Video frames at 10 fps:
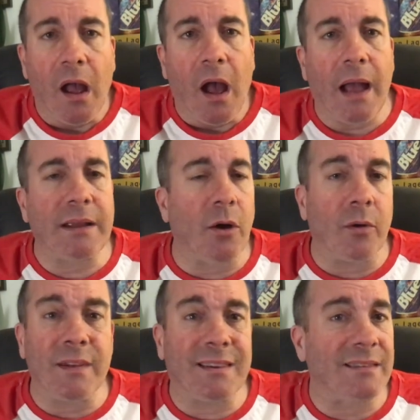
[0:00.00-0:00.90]
I go,
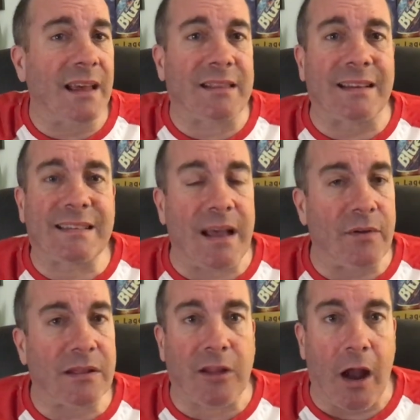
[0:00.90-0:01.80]
this is like the
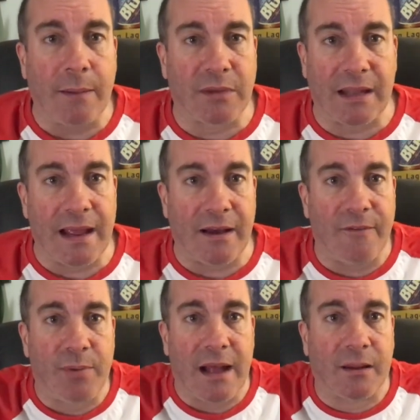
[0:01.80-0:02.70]
7th time today I
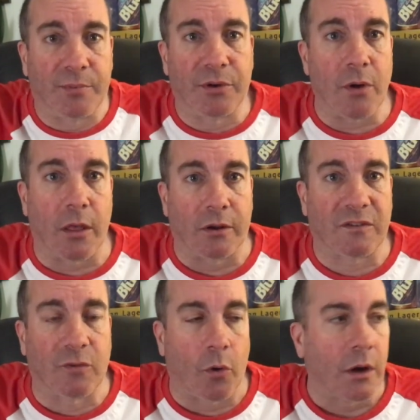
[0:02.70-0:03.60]
had the Purell at a
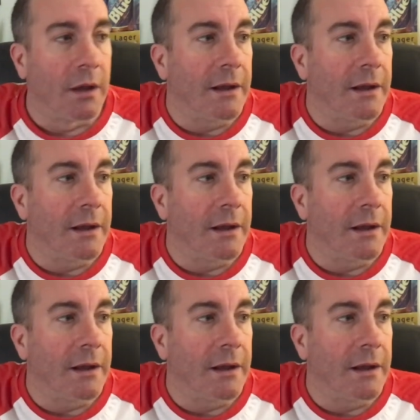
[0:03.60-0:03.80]
store.